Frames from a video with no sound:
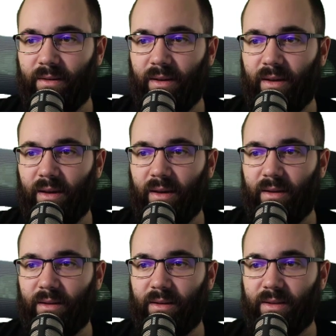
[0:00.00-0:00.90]
Okay,
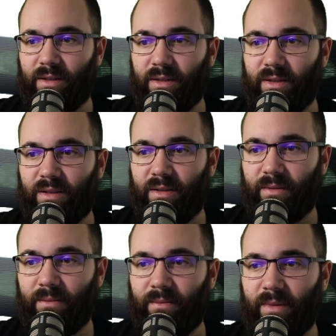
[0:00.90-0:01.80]
let's just
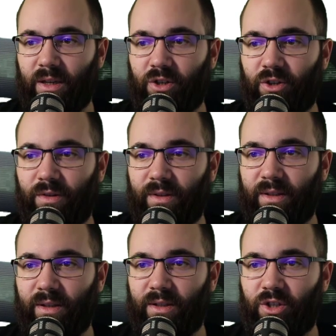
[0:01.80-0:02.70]
make sure
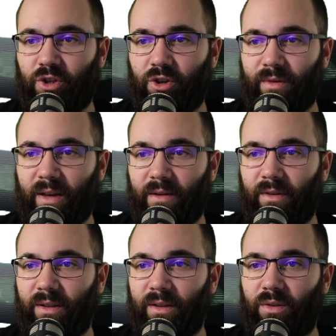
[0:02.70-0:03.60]
it's showing
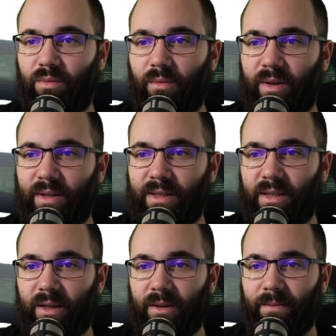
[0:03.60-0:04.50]
everything that we want to
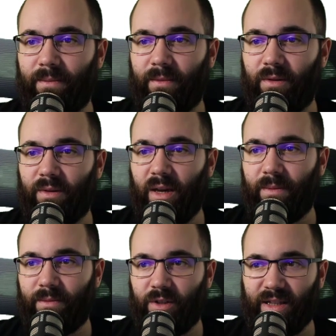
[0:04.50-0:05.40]
see. Okay,
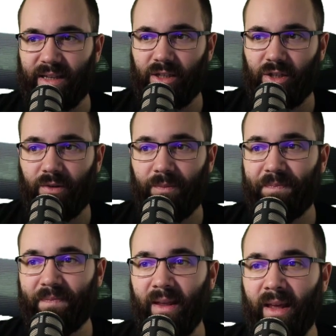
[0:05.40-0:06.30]
just like so.
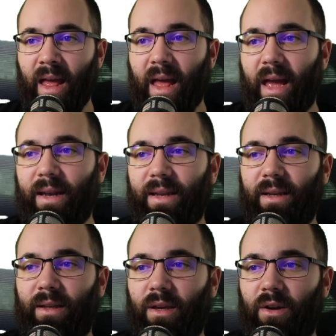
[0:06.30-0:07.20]
And then
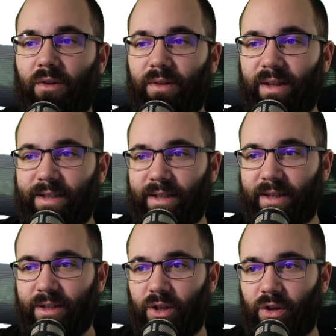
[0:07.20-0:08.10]
here, these
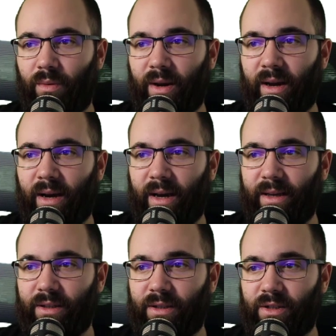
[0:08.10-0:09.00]
things you want to
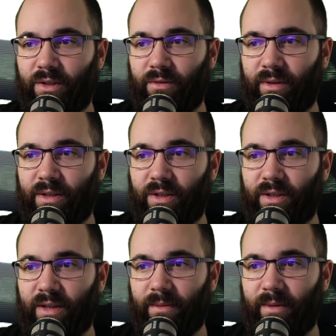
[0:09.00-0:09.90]
hide. So let's
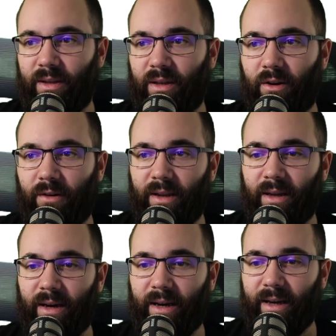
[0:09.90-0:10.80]
just come in here and
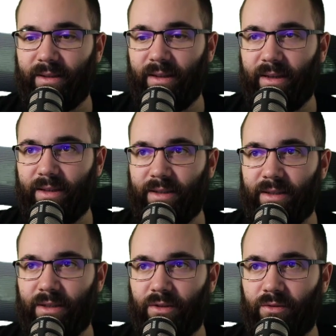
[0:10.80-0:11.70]
hide these.
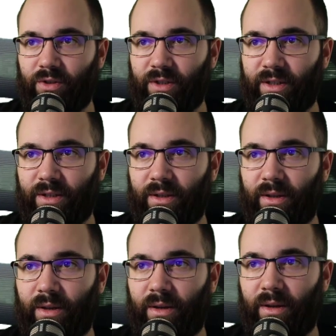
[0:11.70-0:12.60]
So just
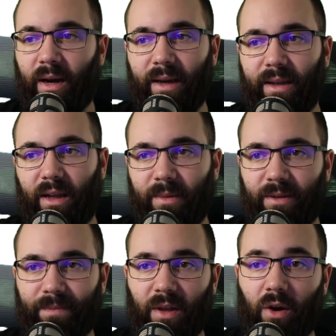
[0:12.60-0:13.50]
hide
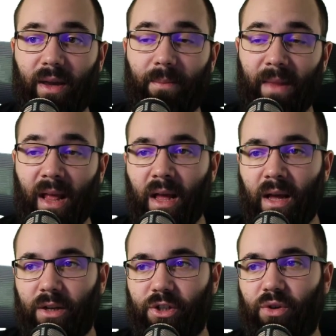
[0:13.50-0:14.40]
element. Okay,
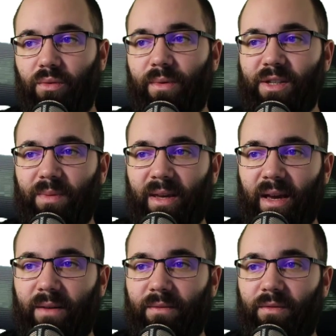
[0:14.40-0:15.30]
so once we
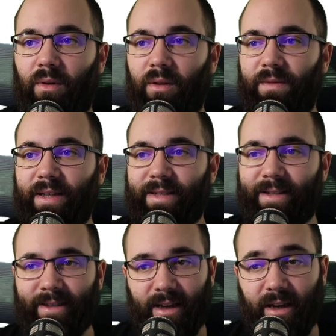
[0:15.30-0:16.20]
have all of this
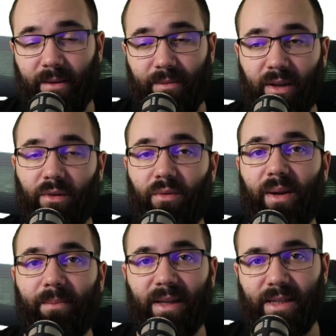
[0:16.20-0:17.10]
set up, now you want
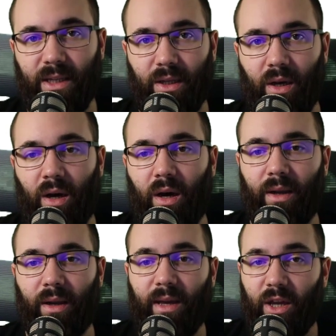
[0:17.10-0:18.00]
to place it
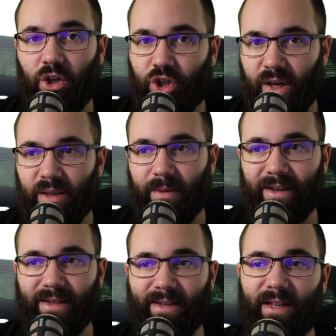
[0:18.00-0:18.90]
on a sheet,
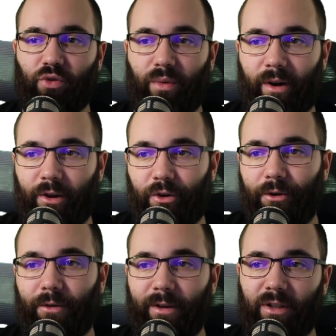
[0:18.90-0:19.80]
because that's where you're
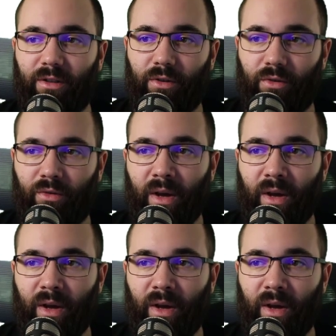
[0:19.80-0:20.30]
going to